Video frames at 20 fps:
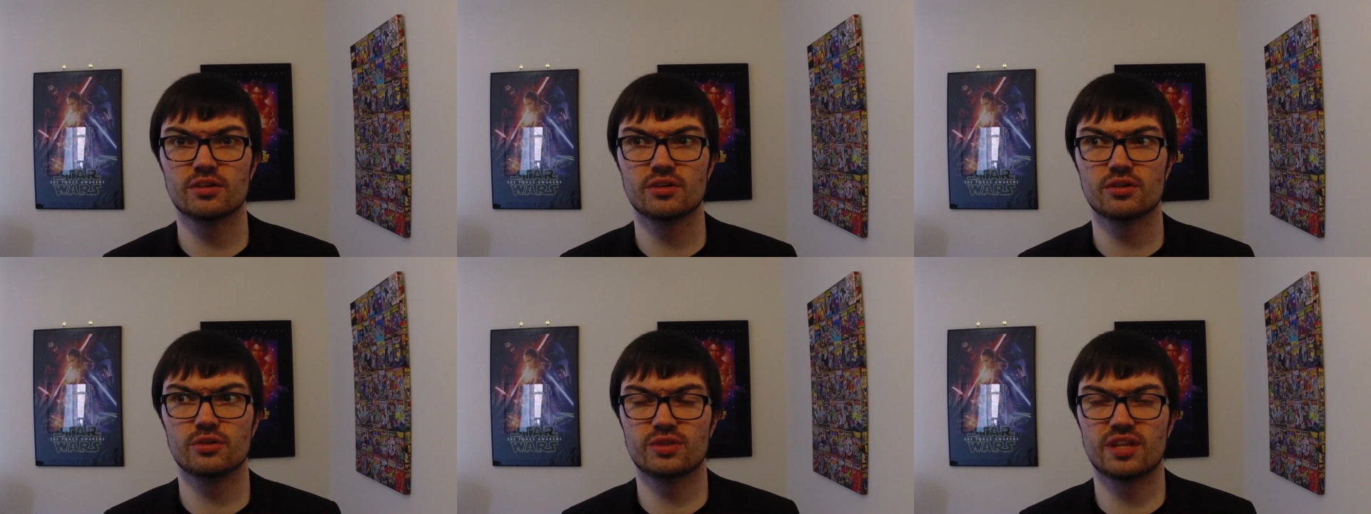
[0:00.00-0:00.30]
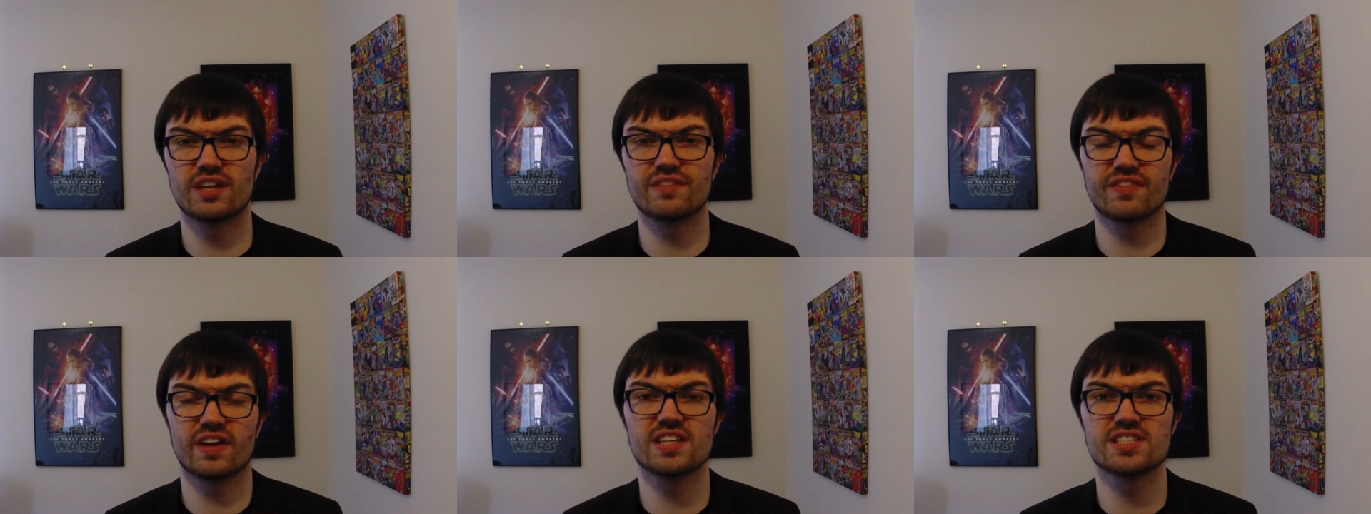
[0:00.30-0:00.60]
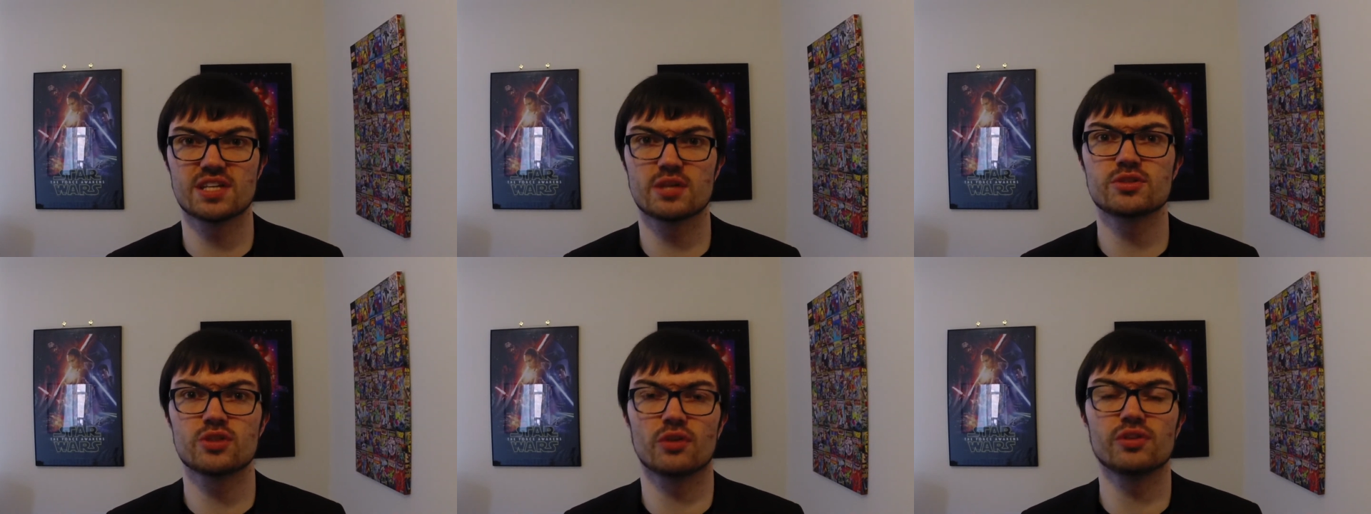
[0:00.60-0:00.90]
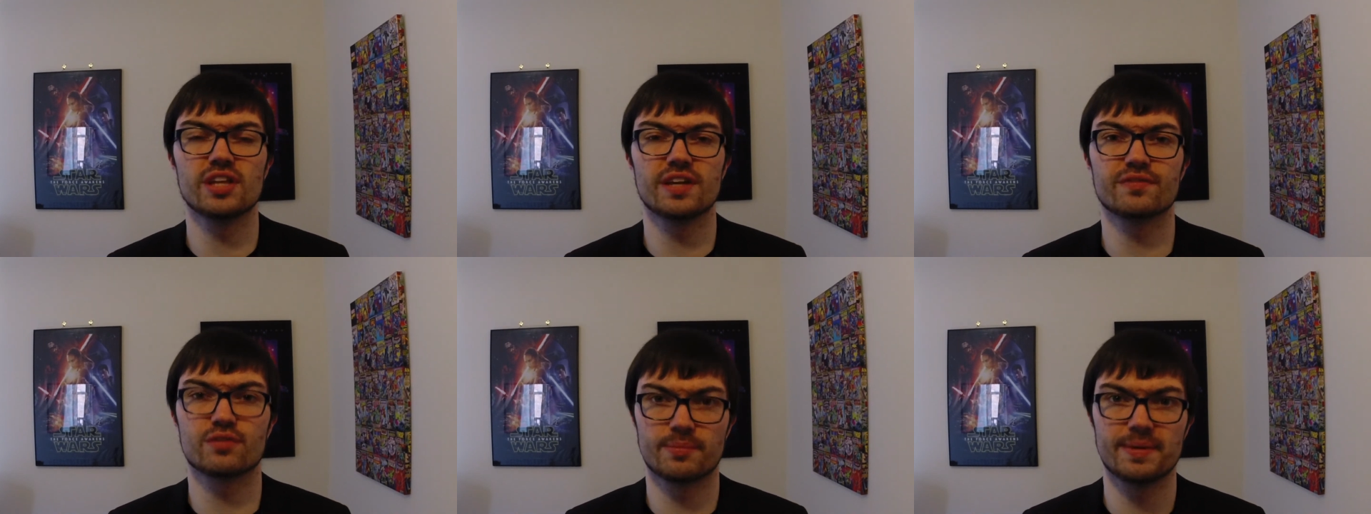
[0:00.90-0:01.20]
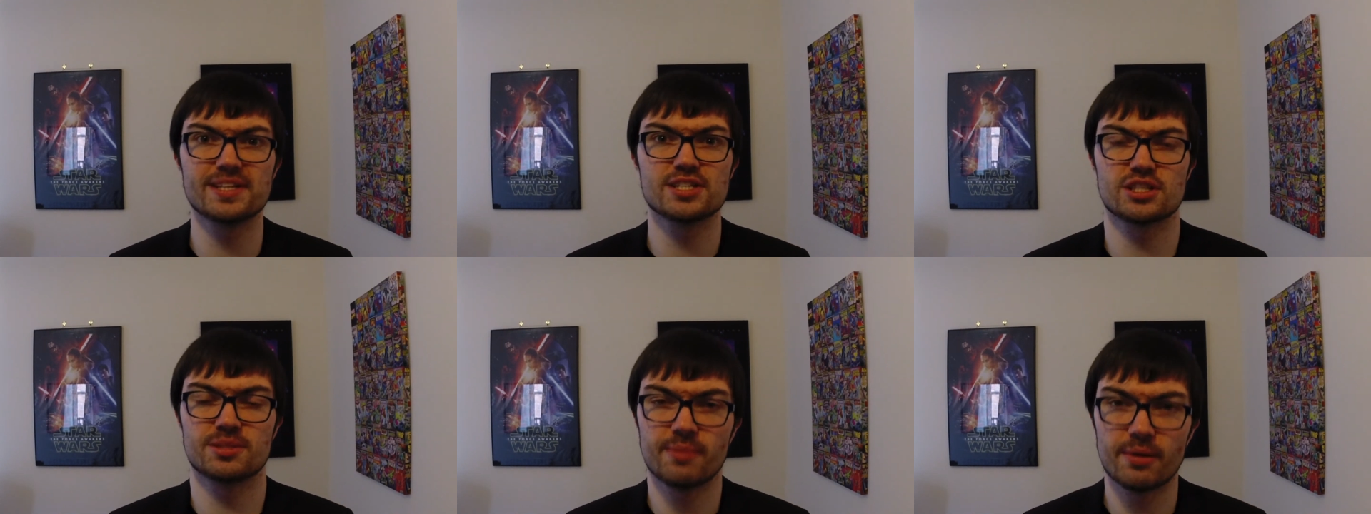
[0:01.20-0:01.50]
who then finds out all the
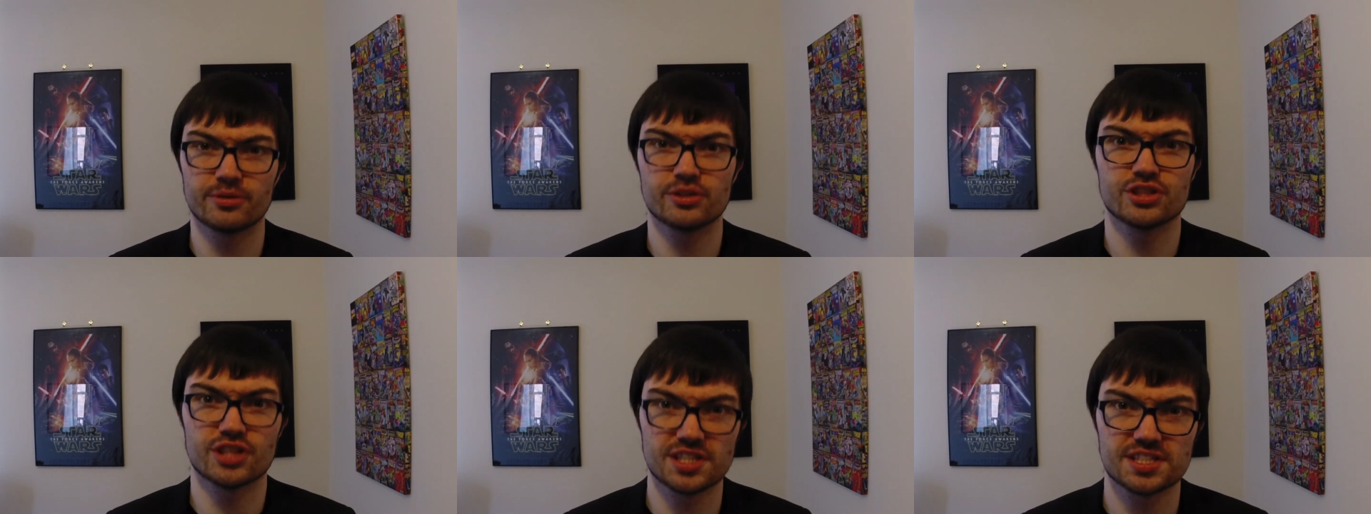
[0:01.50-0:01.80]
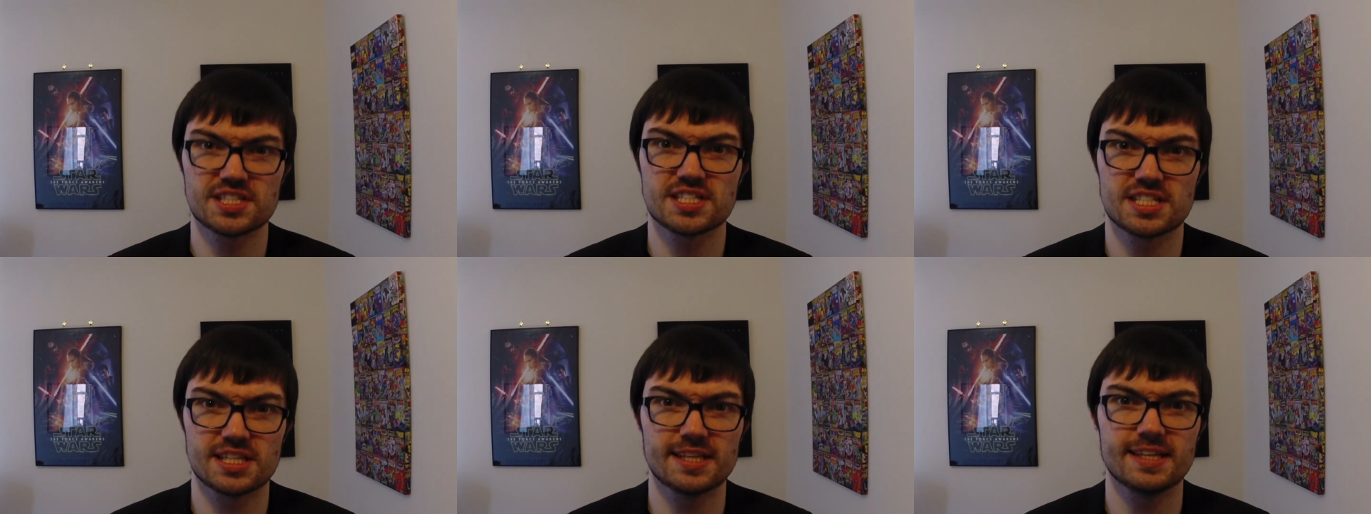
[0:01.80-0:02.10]
information about the Justice